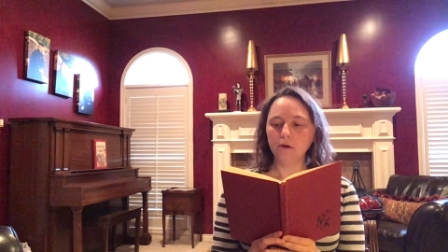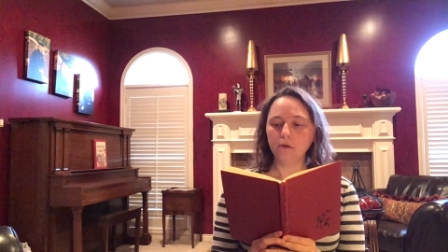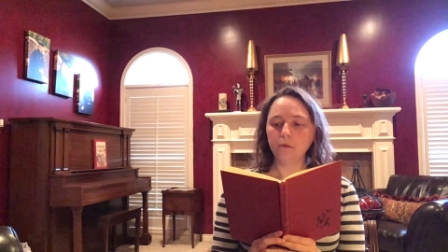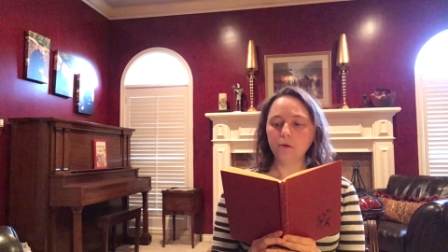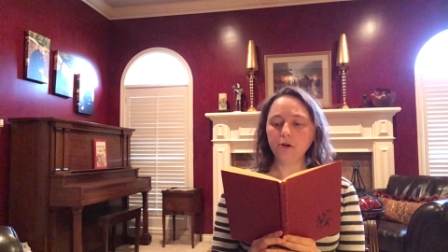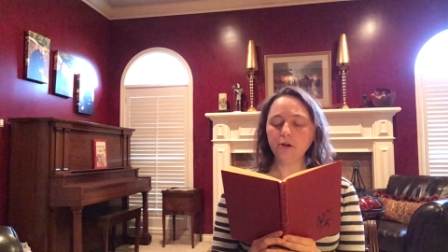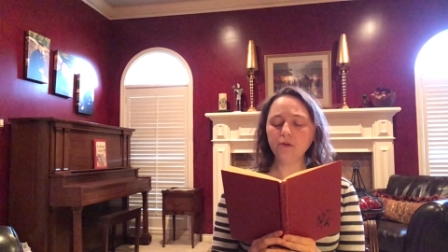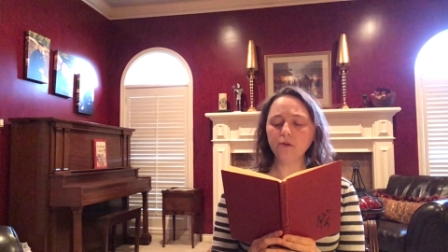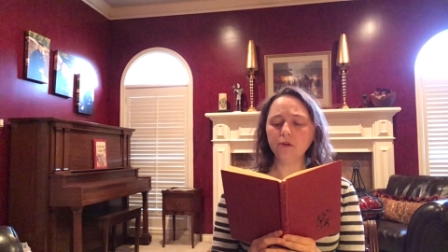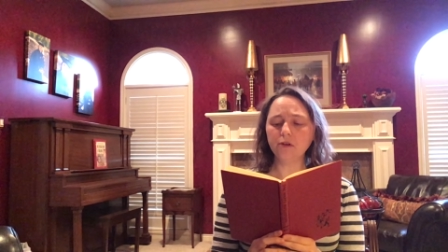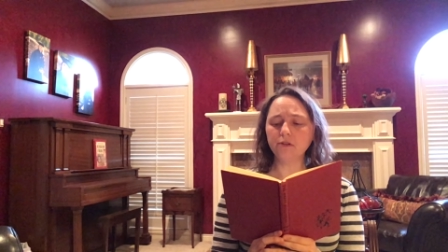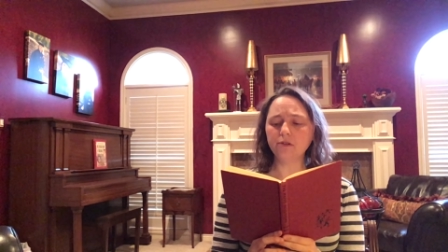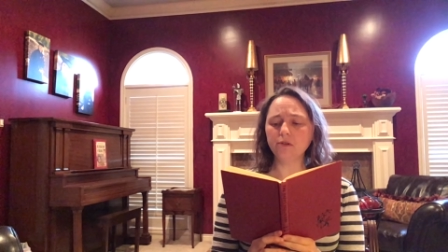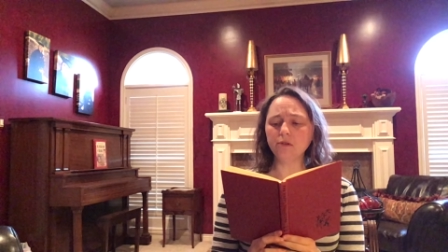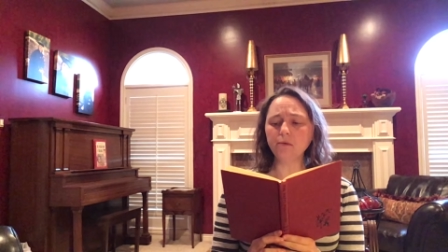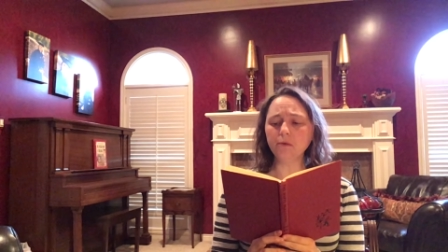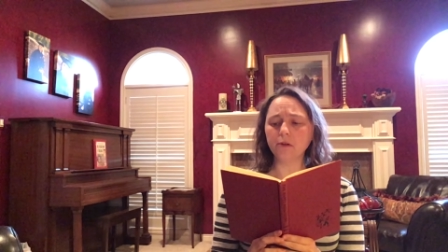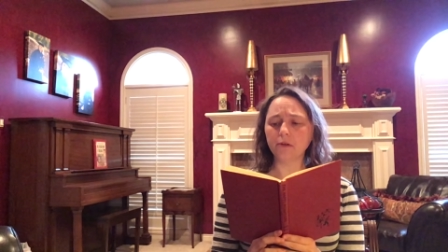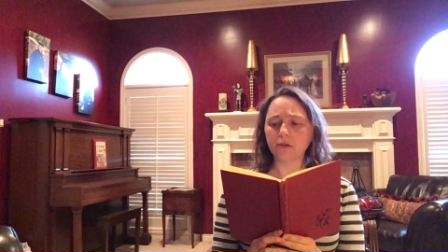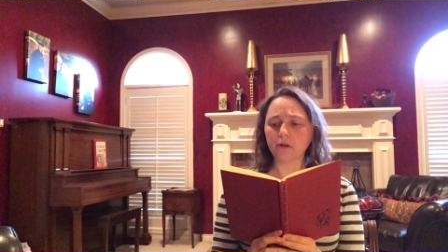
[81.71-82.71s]
What are you going to
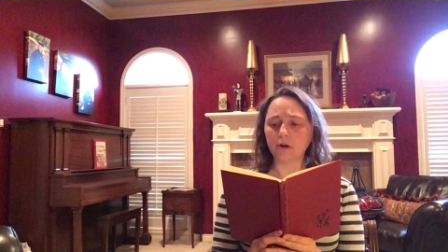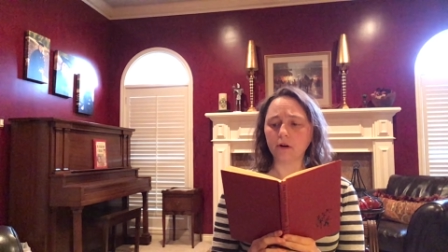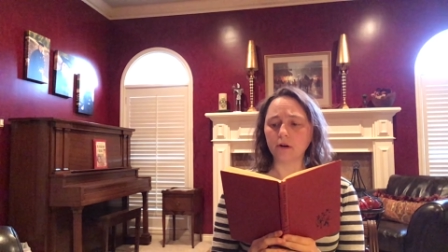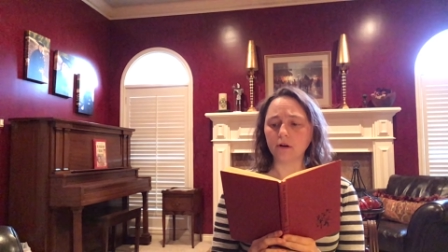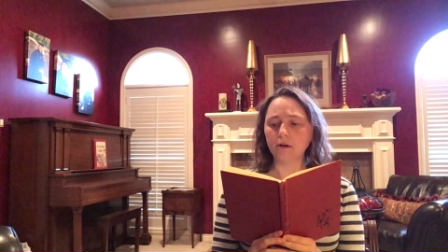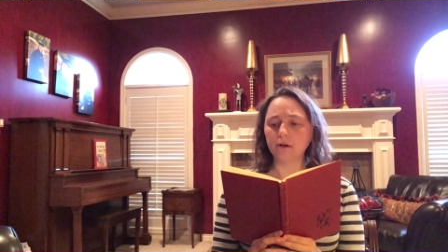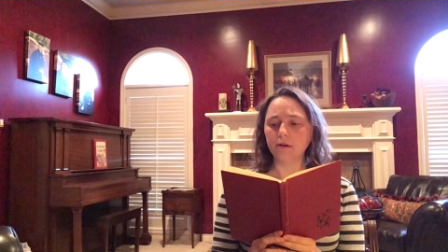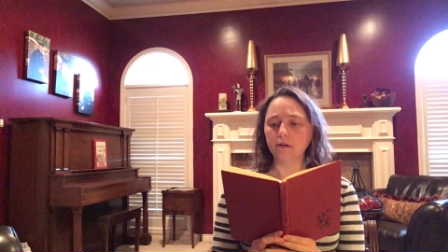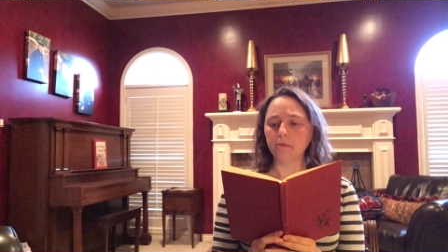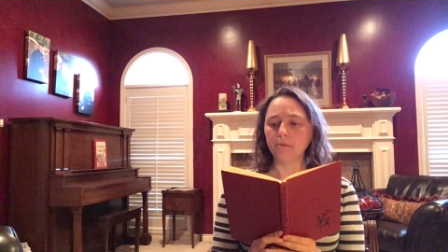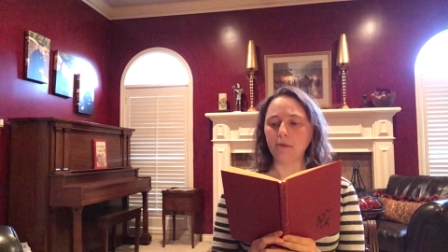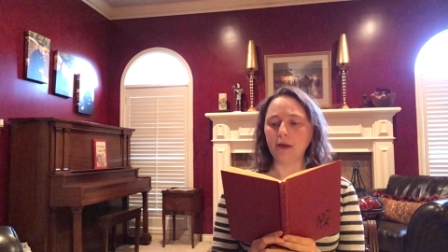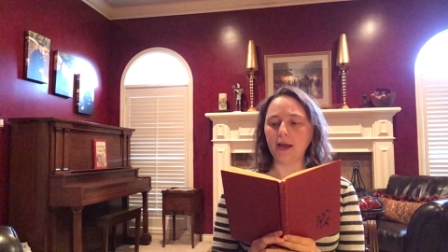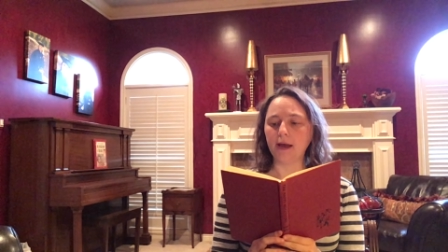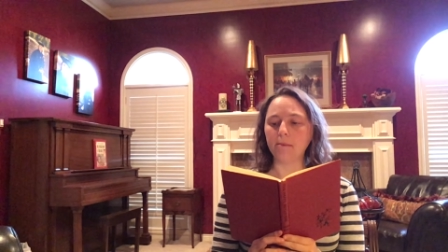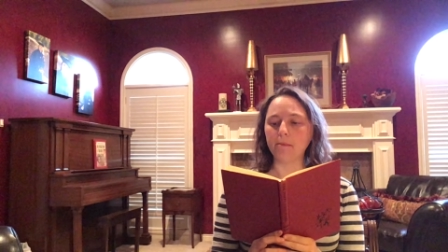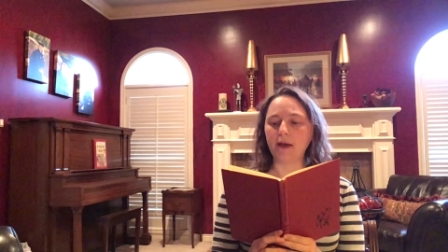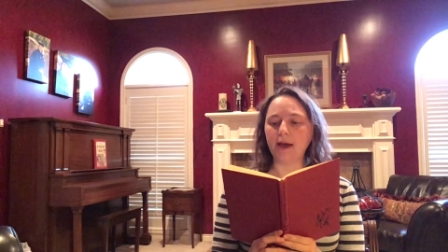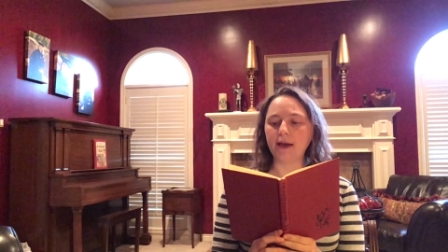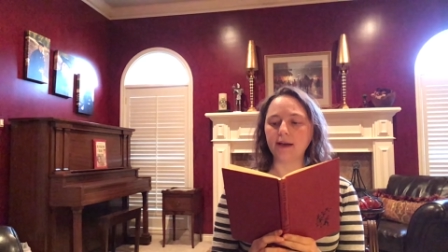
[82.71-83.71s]
do with her?
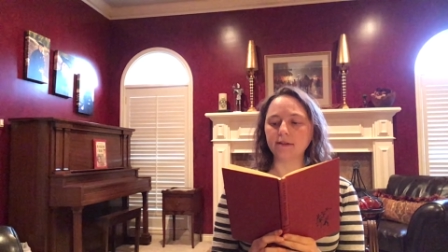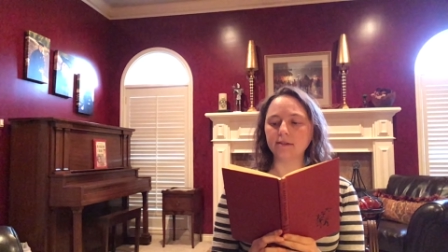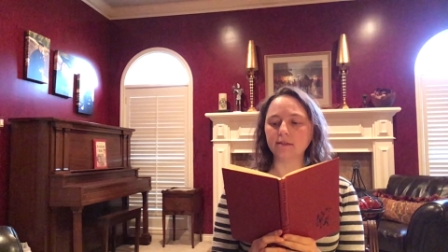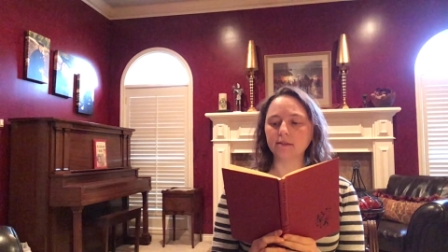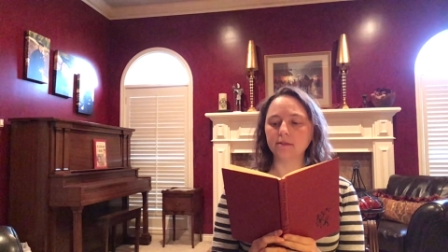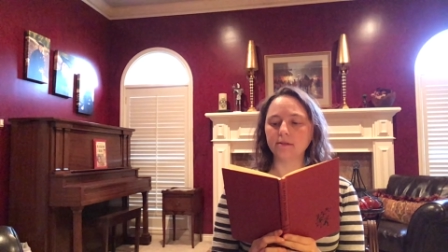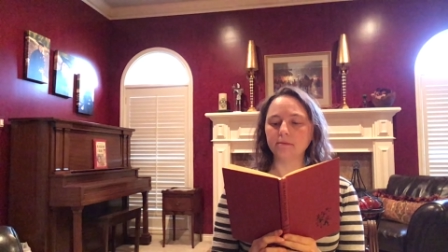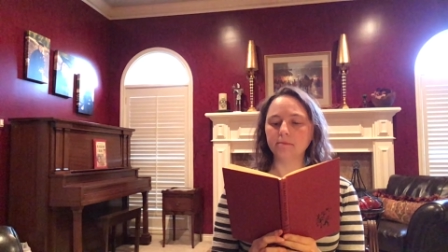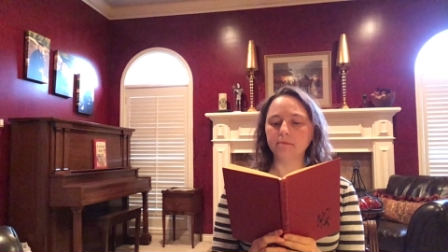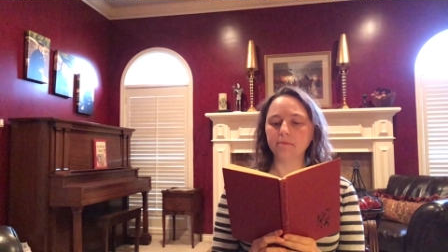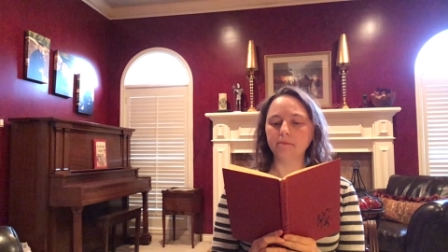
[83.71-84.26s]
Pam asked.